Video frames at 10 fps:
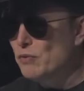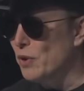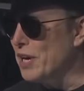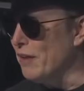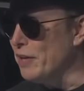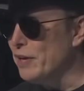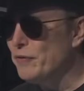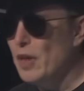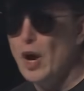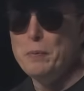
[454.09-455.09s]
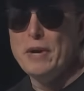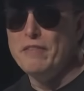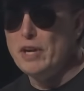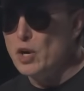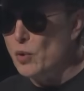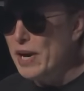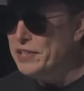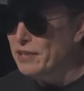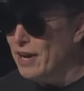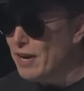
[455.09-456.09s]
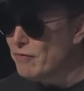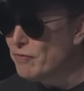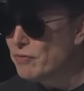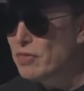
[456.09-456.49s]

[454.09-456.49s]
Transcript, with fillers: for coming. I hope you're having a great time.